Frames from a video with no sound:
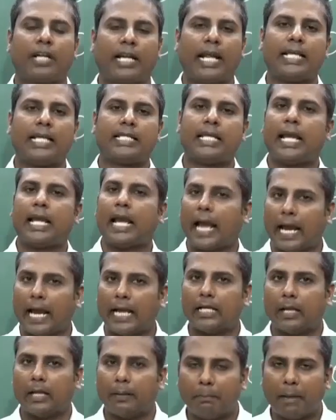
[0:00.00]
for TC
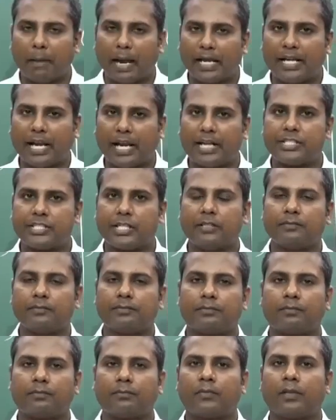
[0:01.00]
and
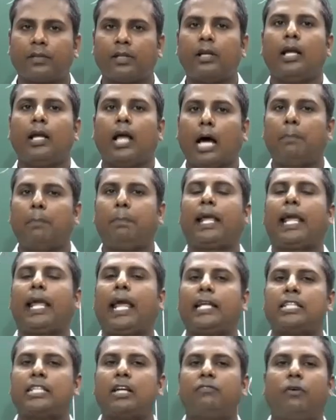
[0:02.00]
migration,
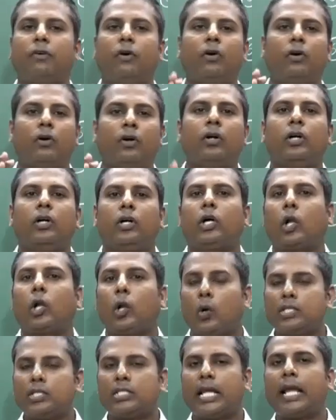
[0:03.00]
application for
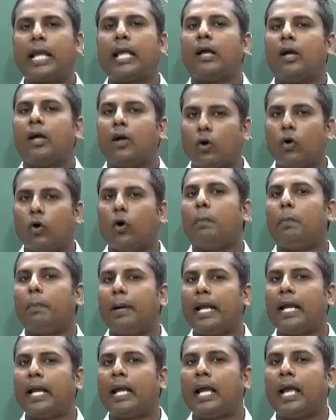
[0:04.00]
closing,
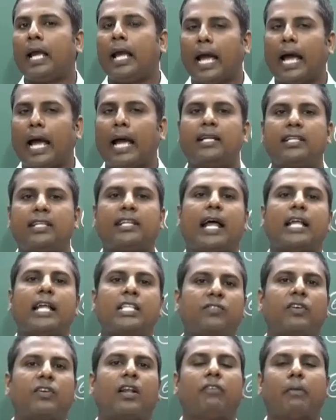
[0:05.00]
opening and
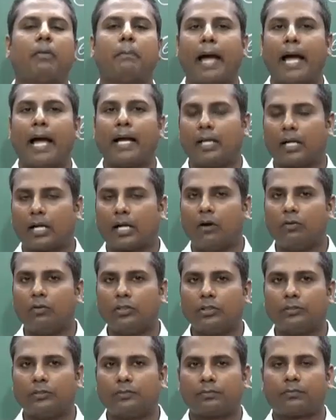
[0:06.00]
transfer of a bank
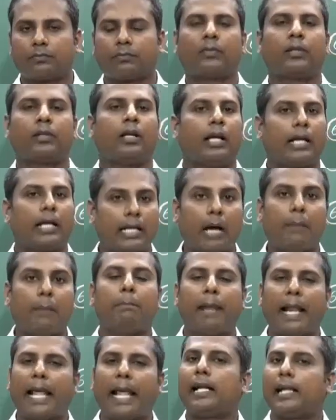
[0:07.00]
account,
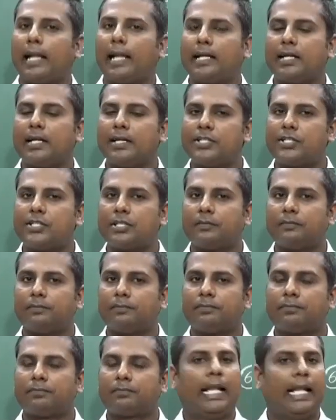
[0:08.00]
complaint letters,
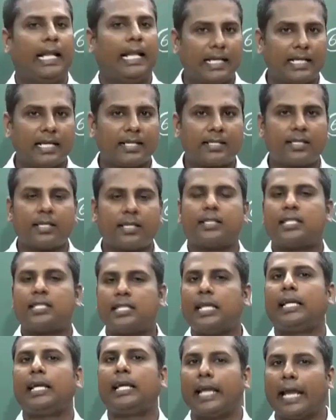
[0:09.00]
letters
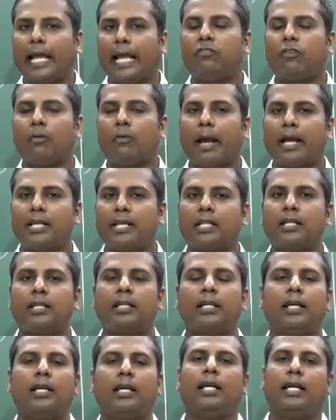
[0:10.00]
seeking
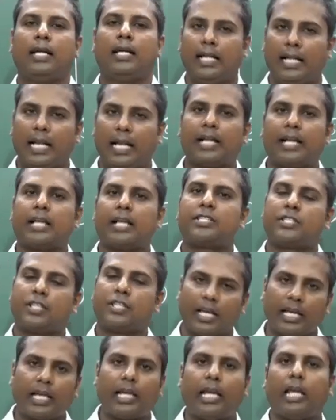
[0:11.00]
information,
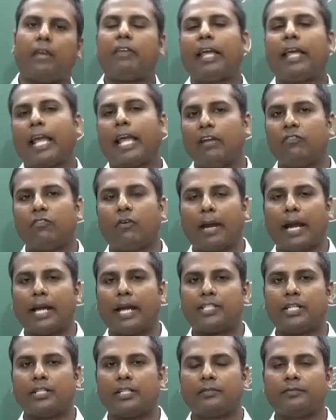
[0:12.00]
letters giving
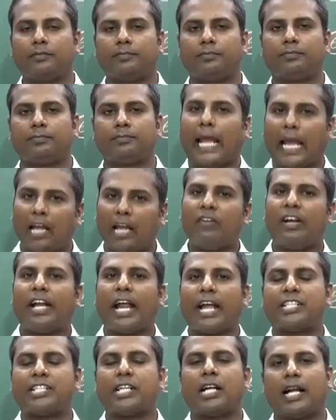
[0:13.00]
information,
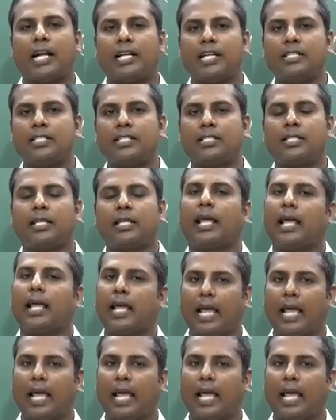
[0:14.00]
invitation letters,